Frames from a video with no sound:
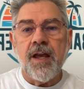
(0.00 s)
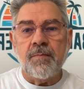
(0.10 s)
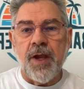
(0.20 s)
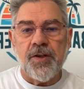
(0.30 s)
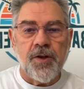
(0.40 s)

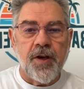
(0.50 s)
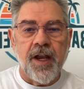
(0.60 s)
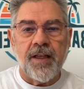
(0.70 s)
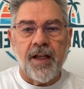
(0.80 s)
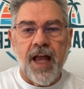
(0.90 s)
Make sure you
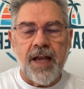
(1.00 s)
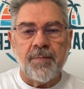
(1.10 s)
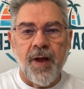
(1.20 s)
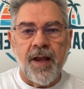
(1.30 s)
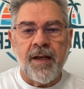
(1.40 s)
hit the like
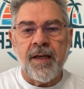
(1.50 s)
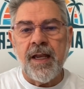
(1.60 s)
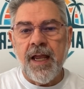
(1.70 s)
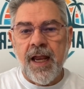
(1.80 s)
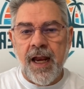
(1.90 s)
button,
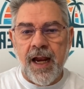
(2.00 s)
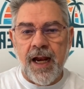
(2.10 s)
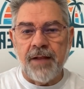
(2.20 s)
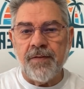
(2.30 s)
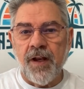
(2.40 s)

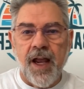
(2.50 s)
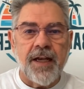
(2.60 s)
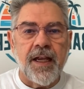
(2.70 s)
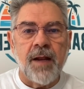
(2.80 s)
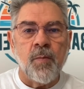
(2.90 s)
and if you'd like
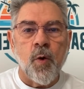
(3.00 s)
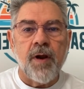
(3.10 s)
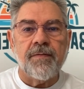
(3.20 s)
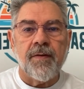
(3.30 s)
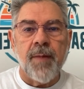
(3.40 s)
to get more
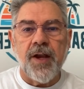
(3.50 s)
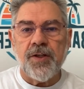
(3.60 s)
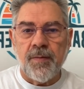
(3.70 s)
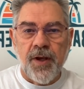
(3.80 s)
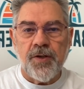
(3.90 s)

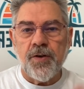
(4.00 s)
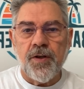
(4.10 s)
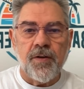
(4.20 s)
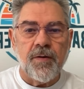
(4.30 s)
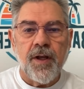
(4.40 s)
information, make sure
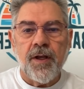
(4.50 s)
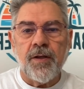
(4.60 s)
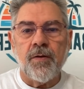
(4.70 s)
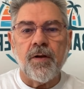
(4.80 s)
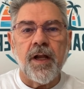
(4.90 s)
you
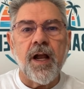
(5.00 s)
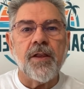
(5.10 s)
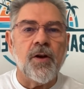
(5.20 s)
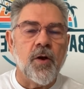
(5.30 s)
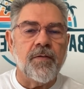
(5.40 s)
click on
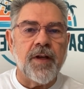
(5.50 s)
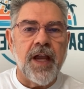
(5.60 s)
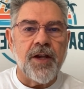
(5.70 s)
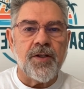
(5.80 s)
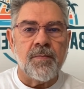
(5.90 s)
the
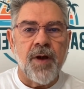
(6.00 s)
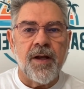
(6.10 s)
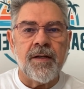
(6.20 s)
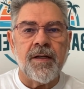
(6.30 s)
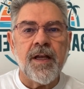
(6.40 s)
notification
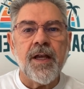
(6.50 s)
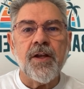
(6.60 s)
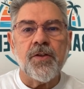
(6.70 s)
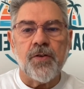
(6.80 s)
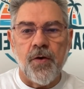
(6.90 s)
button
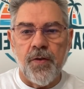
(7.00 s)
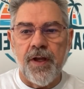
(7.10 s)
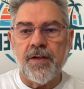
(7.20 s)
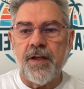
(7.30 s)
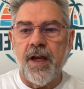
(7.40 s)
so
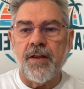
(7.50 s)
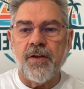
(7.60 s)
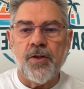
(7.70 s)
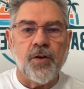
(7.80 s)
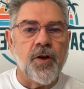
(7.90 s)

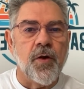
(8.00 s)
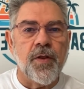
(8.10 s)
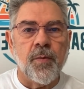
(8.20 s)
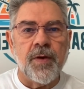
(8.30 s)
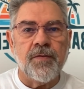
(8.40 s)
that you'll know
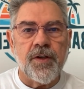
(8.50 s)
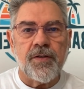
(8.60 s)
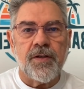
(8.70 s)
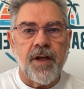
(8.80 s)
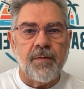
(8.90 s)
that we've
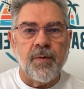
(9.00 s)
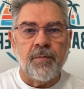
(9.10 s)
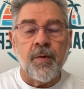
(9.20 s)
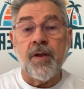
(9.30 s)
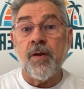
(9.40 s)
just
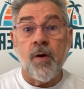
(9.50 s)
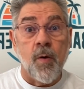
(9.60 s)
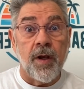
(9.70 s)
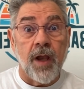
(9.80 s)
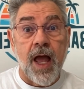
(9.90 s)
we either
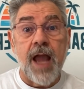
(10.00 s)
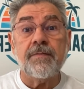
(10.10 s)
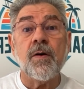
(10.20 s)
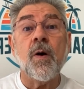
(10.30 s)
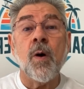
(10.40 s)
going
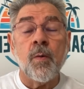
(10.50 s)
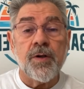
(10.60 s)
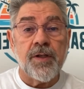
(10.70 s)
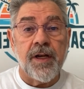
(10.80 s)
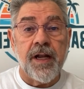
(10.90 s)
live or we're
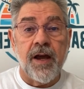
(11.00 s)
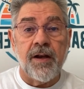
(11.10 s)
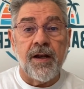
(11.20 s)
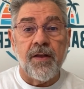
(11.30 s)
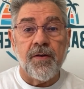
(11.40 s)
sending out
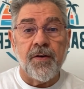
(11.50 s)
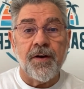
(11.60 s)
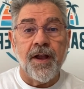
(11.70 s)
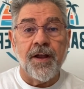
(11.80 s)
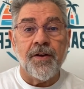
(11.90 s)
another
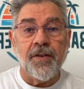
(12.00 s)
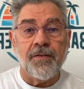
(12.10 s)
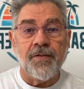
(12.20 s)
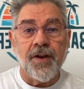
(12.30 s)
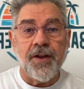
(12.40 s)

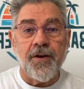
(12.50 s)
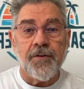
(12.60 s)
video.